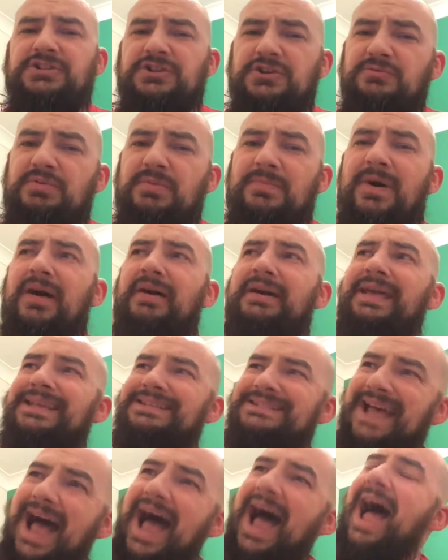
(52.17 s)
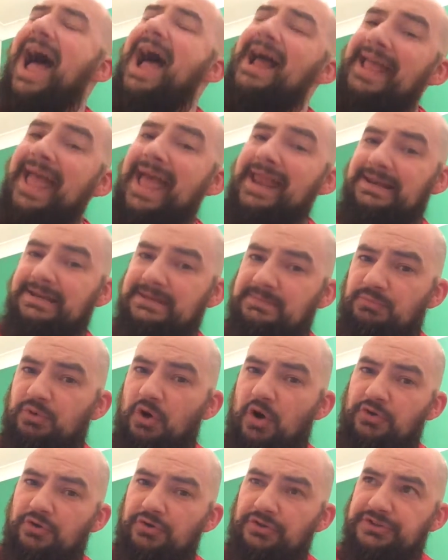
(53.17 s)
supermarkets, high end
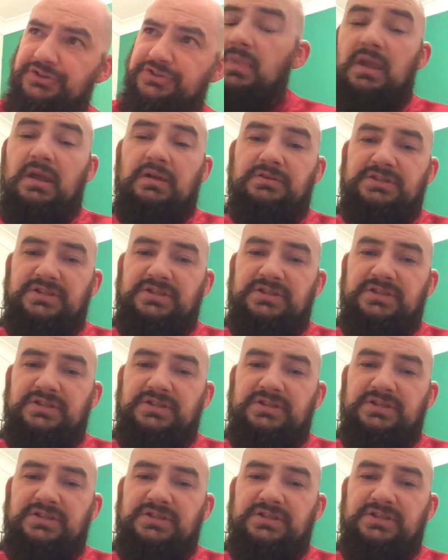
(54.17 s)
products.